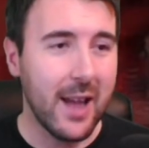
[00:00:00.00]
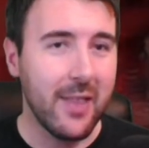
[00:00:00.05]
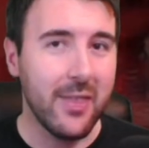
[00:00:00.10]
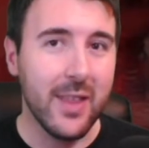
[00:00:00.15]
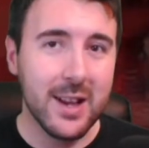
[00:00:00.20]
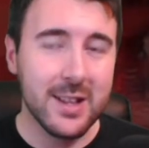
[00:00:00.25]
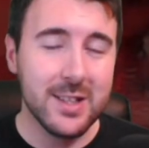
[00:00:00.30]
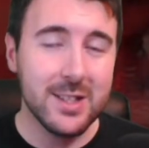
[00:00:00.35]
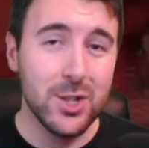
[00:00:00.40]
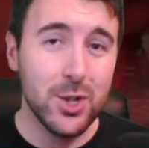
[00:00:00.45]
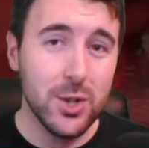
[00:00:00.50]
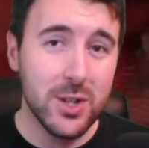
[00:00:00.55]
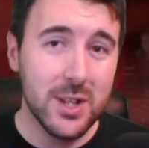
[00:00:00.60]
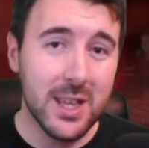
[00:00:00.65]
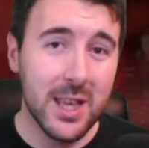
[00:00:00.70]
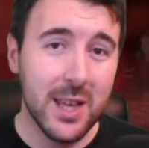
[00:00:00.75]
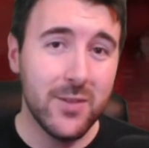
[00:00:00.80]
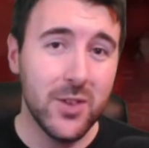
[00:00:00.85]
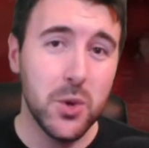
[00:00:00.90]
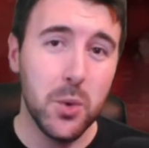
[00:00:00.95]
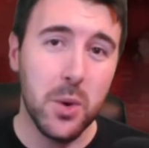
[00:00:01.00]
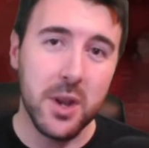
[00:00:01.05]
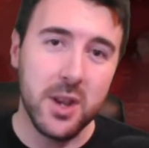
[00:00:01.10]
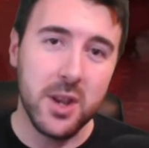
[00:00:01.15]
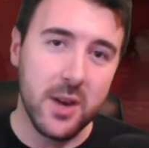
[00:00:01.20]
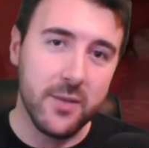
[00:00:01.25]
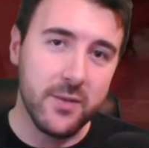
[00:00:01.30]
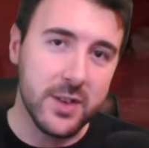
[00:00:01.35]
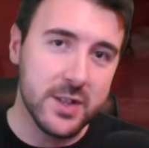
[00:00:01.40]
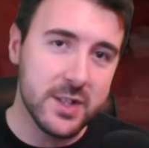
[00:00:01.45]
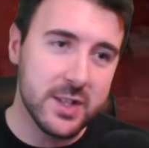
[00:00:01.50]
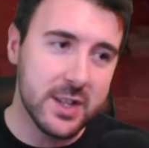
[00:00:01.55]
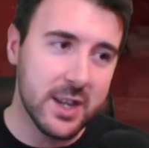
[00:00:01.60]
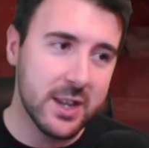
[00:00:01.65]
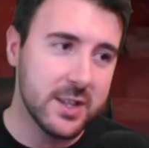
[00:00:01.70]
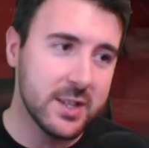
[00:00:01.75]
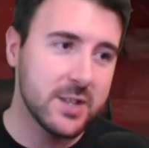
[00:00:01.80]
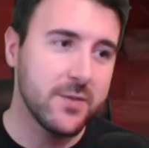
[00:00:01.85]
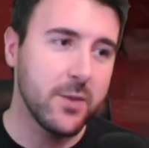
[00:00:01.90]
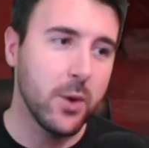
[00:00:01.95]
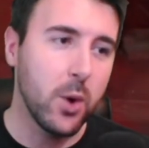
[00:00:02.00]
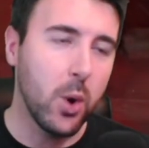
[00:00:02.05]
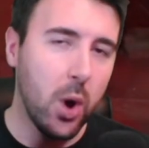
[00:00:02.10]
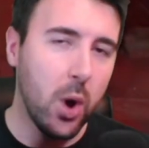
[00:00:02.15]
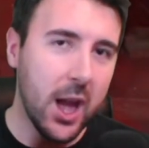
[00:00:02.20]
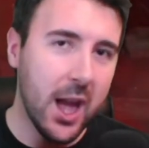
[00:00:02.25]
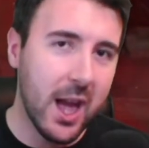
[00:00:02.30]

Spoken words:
and that should give you enough assists for